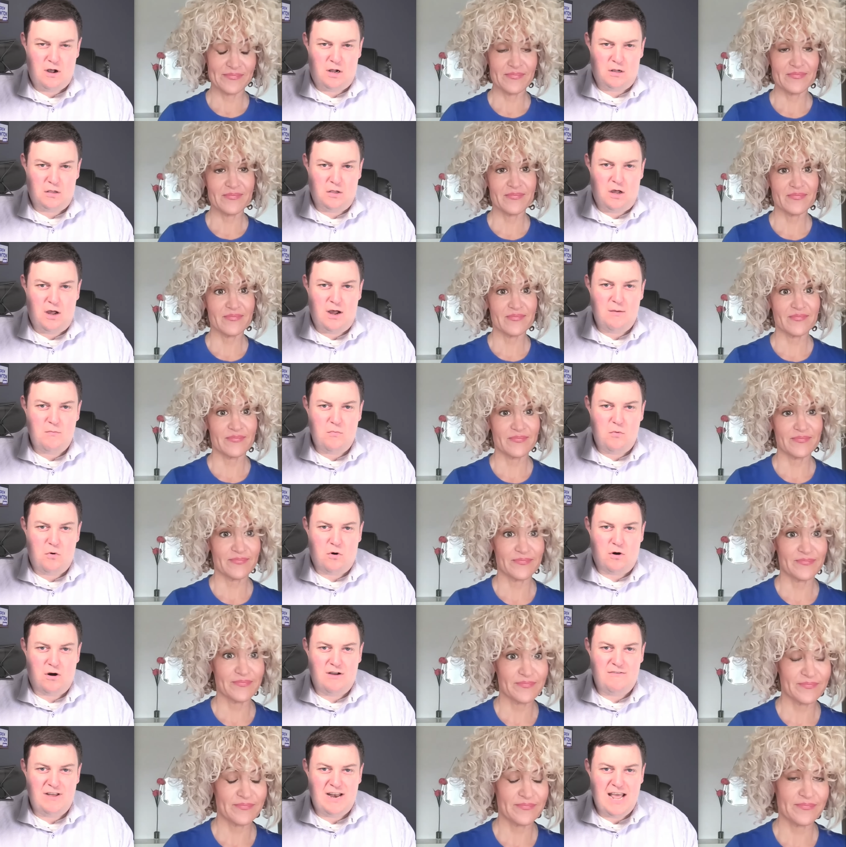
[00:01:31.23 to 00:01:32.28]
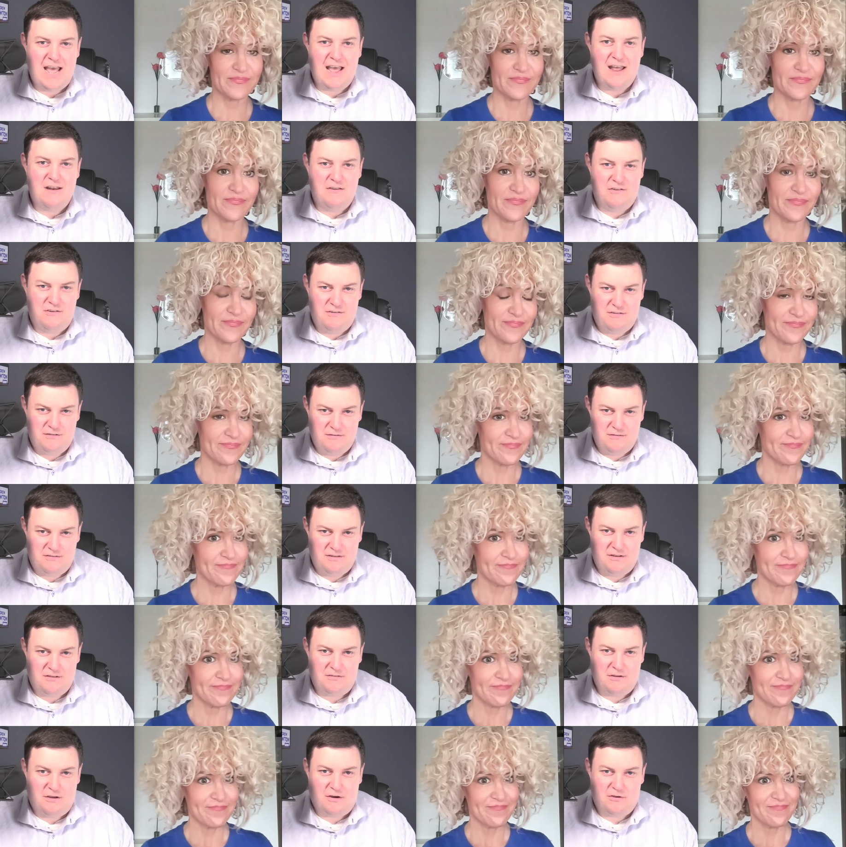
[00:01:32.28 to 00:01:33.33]
Speaker 1: a lot more of an edge
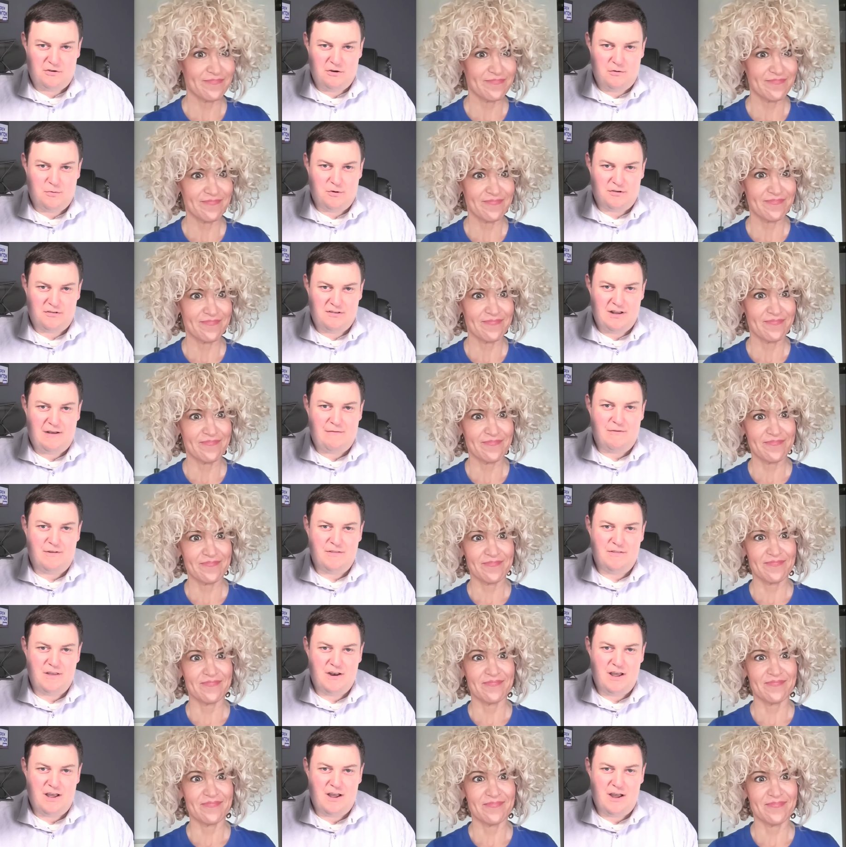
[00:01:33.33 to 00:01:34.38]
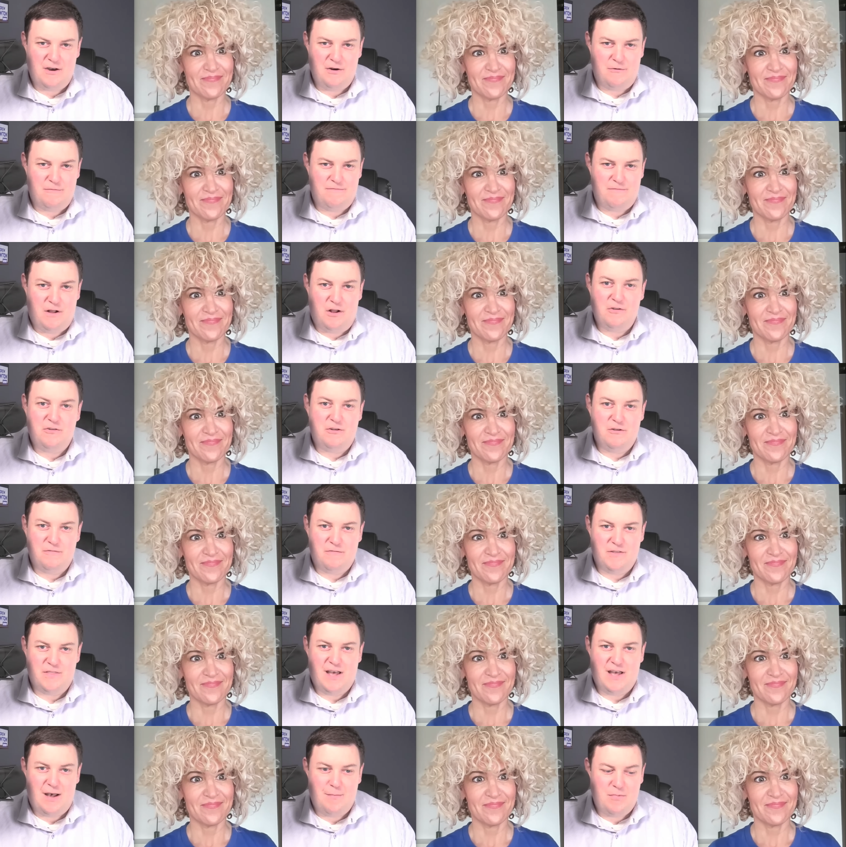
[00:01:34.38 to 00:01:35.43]
since October seventh, and I, I don't fault you
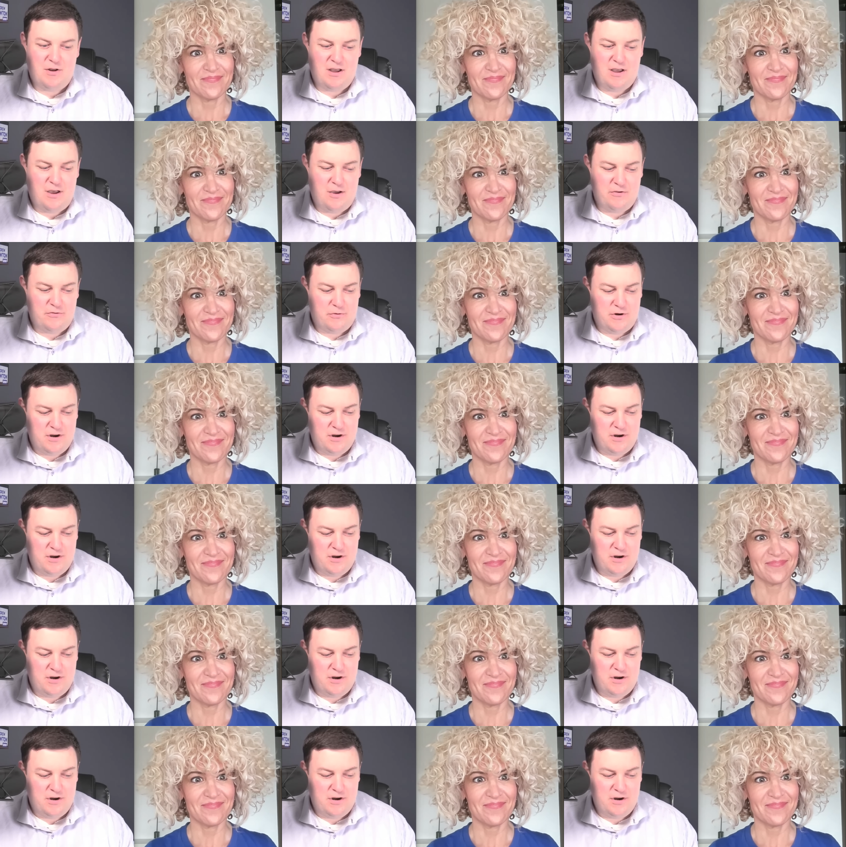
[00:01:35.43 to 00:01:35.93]
for that. But I, I was